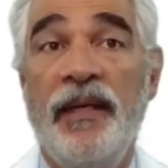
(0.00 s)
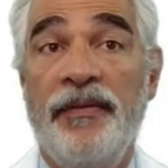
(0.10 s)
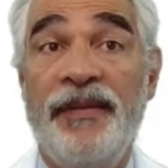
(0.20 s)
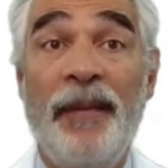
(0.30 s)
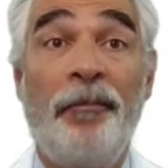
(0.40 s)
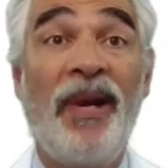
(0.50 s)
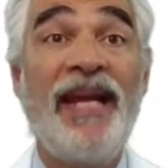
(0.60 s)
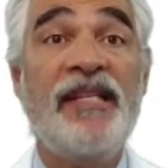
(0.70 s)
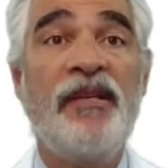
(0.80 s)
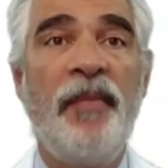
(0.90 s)
The
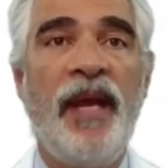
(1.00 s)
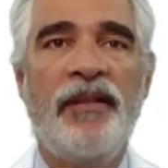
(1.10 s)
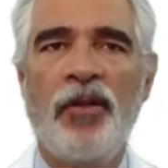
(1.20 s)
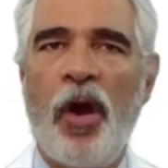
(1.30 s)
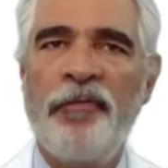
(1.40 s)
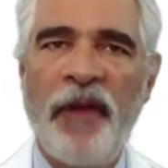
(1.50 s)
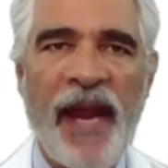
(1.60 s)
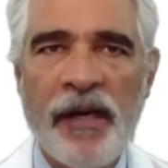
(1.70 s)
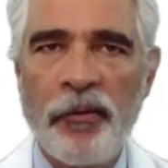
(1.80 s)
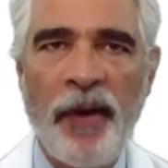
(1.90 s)
placement of
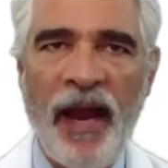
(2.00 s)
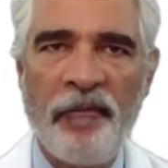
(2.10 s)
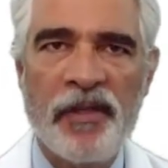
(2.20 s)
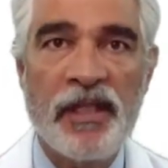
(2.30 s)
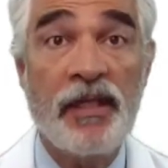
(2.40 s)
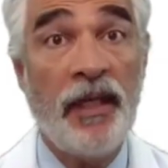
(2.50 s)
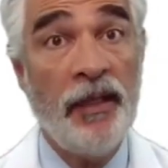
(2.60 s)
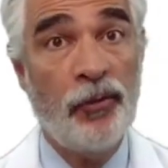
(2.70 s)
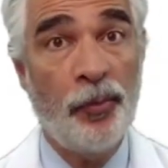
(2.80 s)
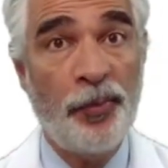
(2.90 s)
hair grafts
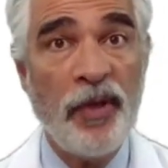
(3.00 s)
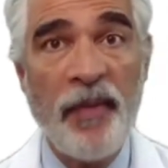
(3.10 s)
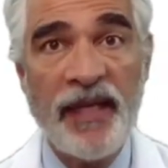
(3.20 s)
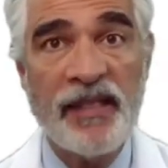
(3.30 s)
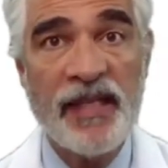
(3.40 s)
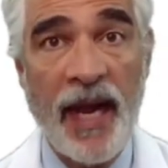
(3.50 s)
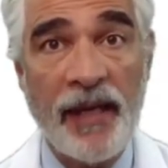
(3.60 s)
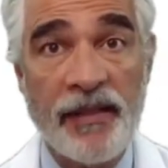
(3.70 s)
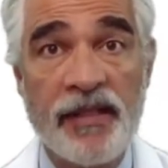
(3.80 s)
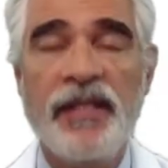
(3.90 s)
into pre-made
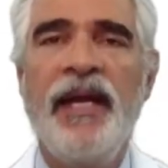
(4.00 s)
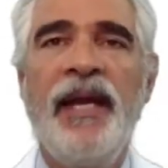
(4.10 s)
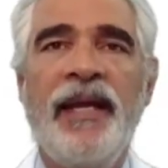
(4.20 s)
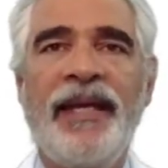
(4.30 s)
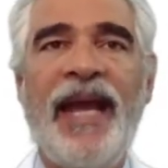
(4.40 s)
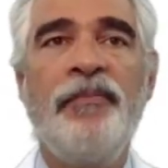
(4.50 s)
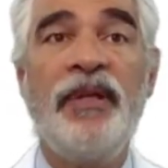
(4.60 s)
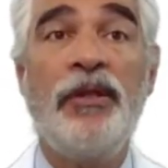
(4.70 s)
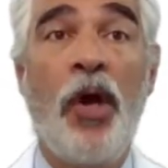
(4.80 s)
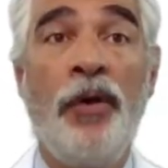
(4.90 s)
sites can
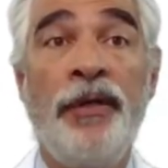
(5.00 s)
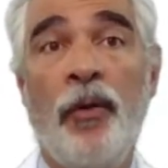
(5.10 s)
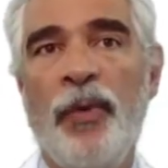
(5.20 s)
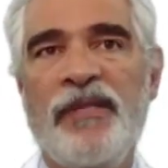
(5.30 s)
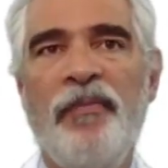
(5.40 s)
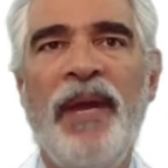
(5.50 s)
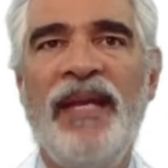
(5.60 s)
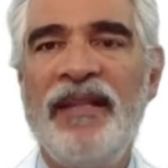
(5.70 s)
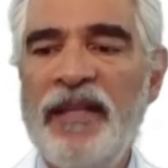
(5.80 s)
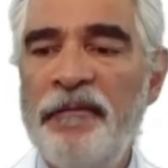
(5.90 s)
be done with
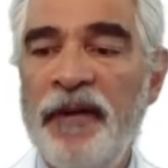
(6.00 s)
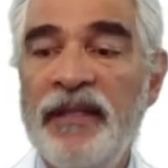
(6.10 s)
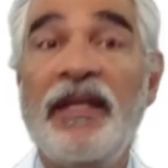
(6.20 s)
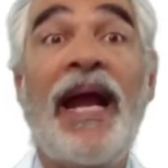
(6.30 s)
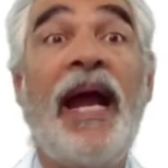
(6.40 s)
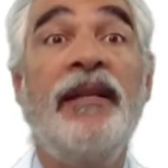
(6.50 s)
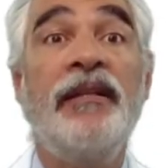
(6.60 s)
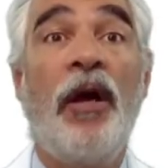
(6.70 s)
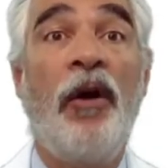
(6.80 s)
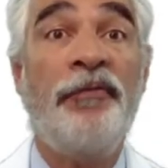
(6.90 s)
many different kinds
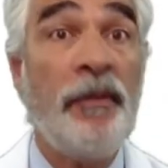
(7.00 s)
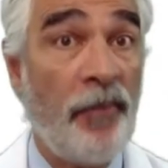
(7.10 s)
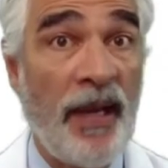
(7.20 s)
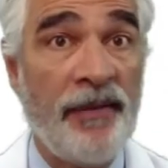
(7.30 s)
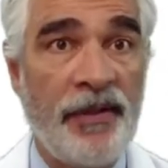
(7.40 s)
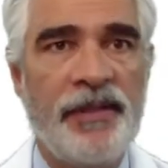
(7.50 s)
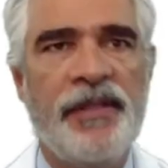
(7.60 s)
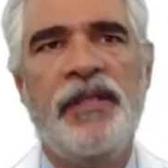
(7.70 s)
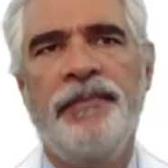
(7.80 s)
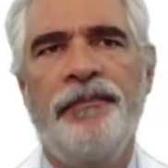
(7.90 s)
of
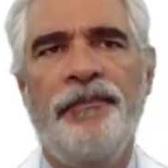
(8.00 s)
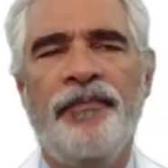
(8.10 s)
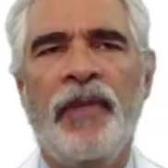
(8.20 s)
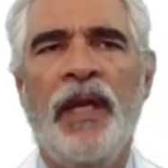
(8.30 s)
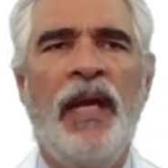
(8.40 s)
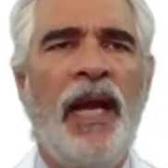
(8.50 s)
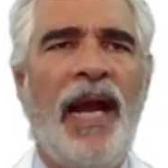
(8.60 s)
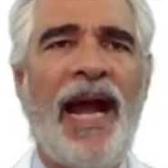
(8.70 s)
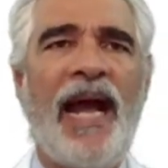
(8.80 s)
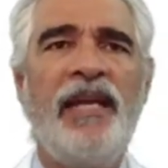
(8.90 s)
implanters.
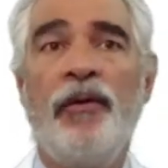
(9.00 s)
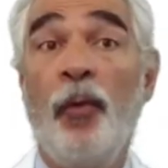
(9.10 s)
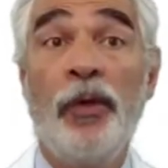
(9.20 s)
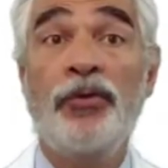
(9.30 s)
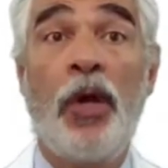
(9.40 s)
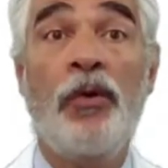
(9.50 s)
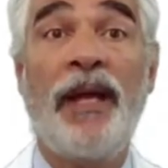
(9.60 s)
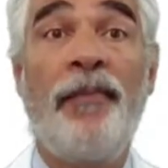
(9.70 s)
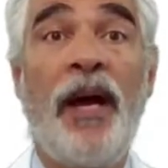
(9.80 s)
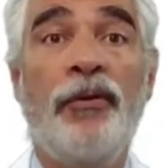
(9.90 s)
I will talk
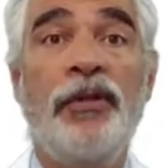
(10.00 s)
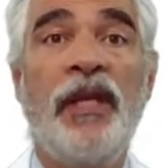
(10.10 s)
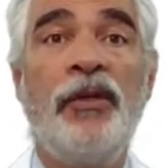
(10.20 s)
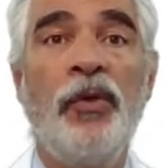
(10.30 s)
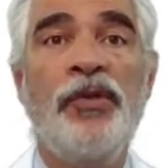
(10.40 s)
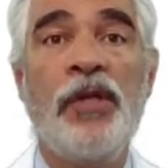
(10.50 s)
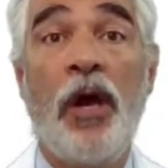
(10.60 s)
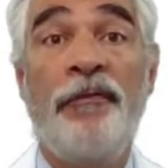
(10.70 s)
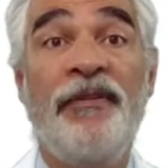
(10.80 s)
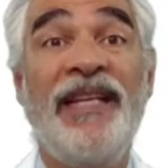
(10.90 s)
about the use
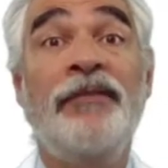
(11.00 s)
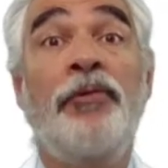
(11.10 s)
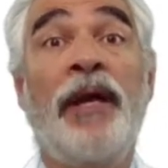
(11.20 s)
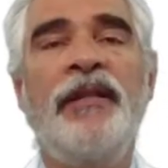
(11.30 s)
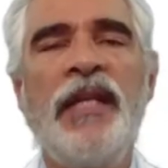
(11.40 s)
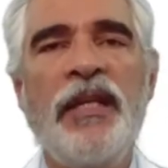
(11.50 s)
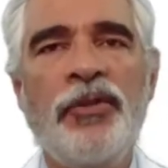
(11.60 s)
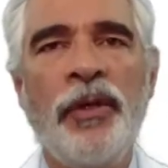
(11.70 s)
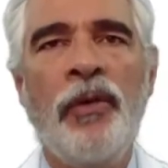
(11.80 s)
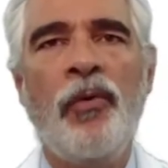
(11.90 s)
of the
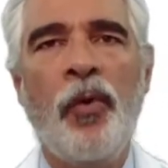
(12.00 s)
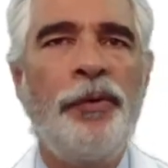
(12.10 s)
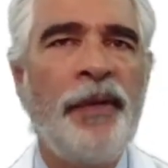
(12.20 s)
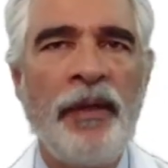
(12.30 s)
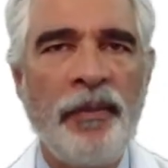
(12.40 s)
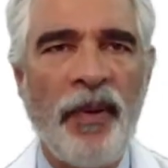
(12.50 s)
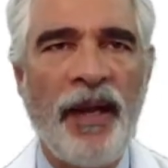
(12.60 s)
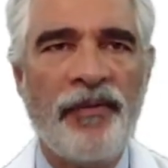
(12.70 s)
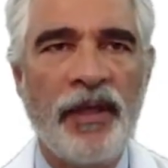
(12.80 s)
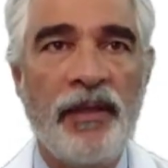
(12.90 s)
traditional Korean
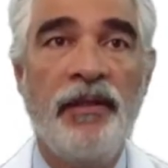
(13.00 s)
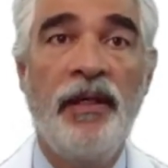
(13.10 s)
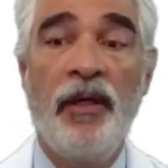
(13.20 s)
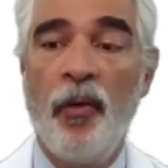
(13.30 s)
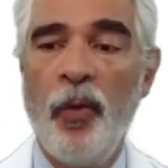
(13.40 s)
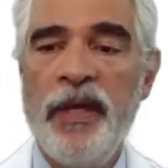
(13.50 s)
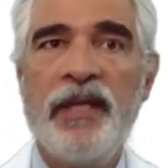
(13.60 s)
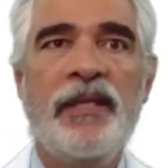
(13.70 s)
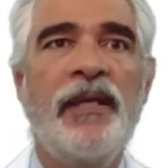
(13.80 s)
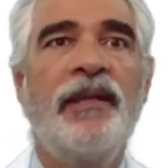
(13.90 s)
implanter
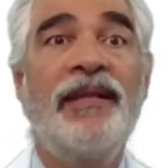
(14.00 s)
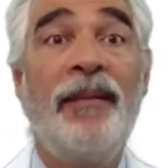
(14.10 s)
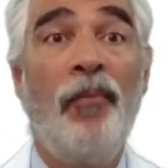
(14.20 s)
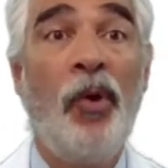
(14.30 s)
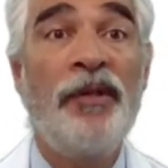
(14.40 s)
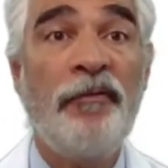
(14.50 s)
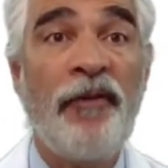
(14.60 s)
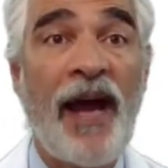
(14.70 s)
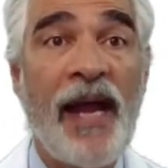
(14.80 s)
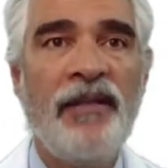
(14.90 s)
with the
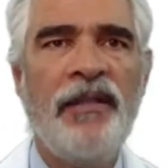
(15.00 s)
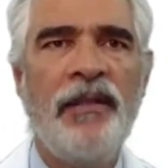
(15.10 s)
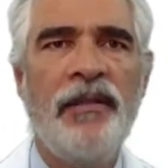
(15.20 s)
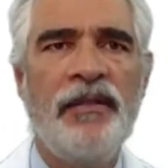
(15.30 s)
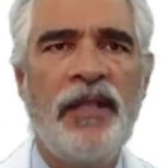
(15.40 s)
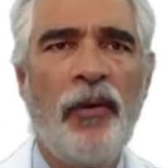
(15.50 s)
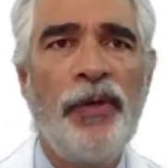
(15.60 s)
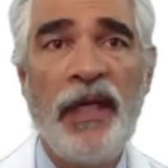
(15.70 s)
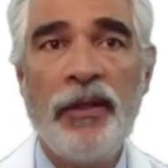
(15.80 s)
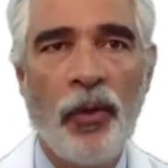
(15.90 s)
modified dull
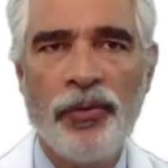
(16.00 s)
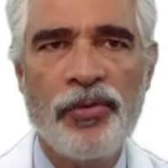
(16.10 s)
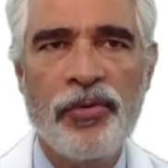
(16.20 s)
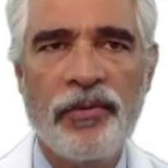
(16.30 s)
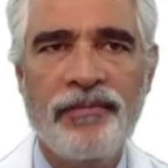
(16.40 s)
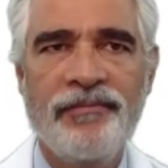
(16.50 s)
needles.